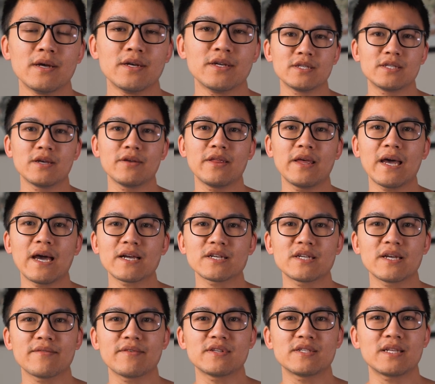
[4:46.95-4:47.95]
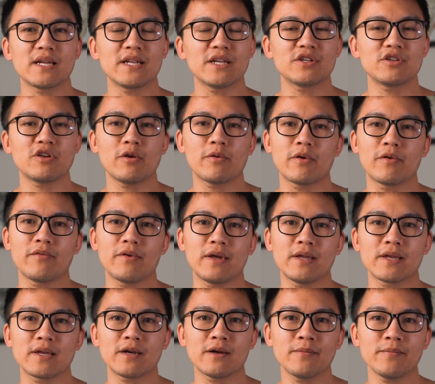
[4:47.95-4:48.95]
So they actually have a steady stream of
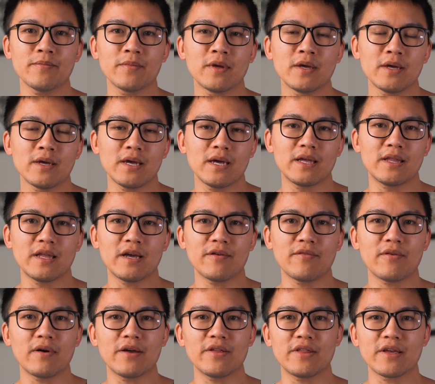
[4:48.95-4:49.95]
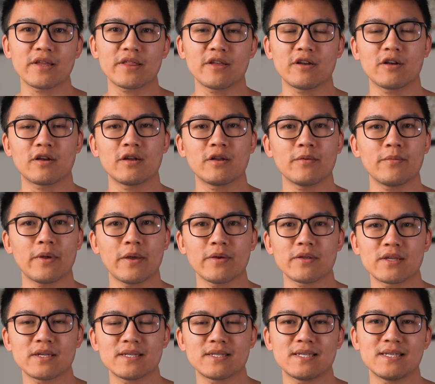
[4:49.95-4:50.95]
income, and therefore I think they're going to be able
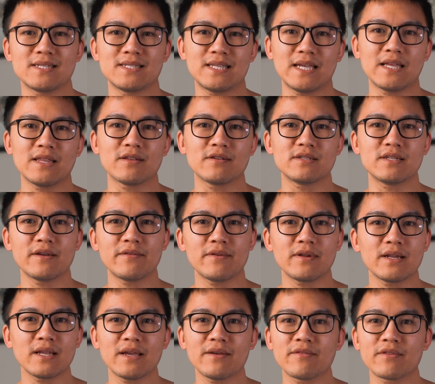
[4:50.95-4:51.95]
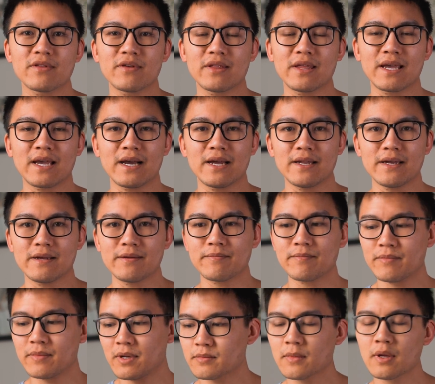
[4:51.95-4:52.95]
to sustain their dividend even though they cut it.
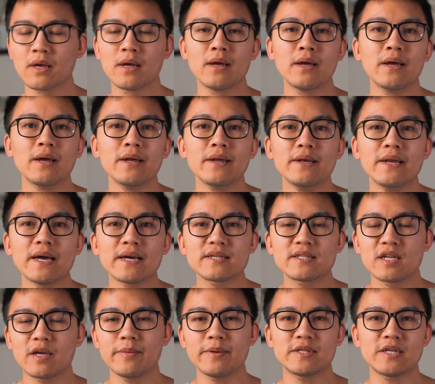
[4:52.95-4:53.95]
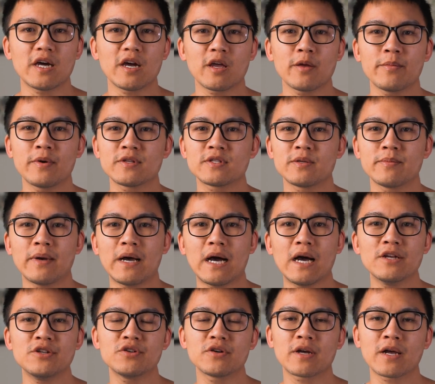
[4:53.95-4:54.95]
Next, I'll be talking about some
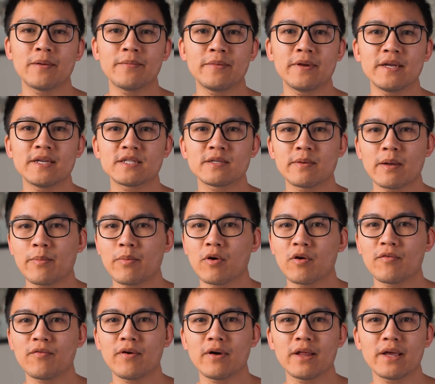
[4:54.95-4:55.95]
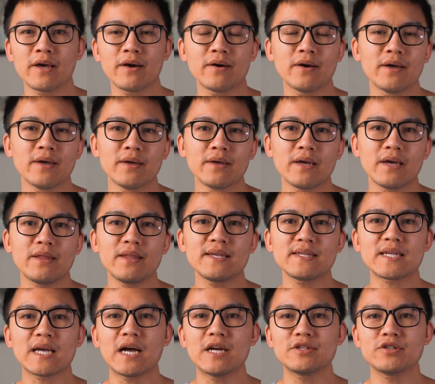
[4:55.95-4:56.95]
hydro companies in my portfolio, and
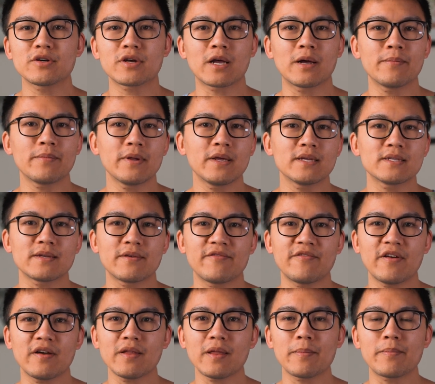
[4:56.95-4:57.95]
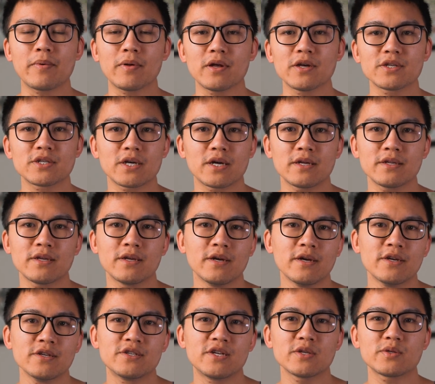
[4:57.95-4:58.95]
these hydro companies I'm fairly bullish on
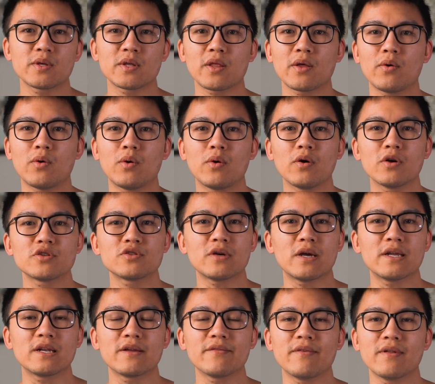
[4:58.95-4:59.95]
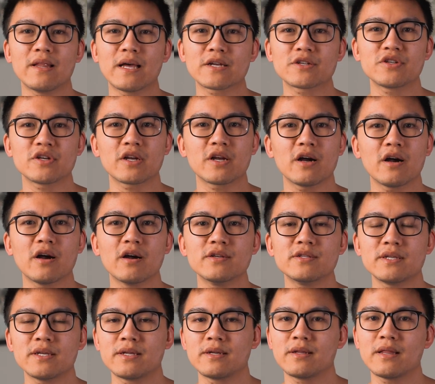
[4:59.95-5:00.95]
just with the whole trend of electric cars and